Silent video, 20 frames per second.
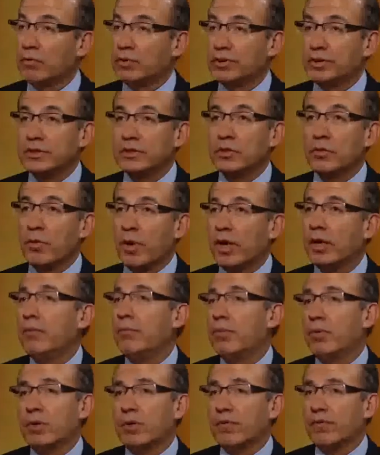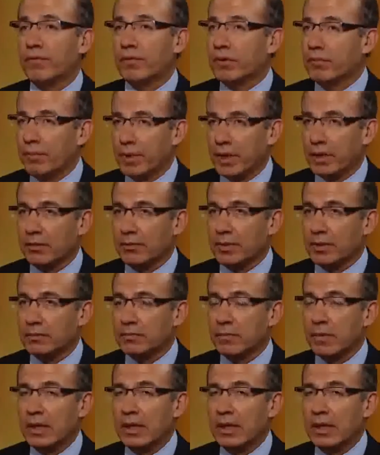which is quite important for development.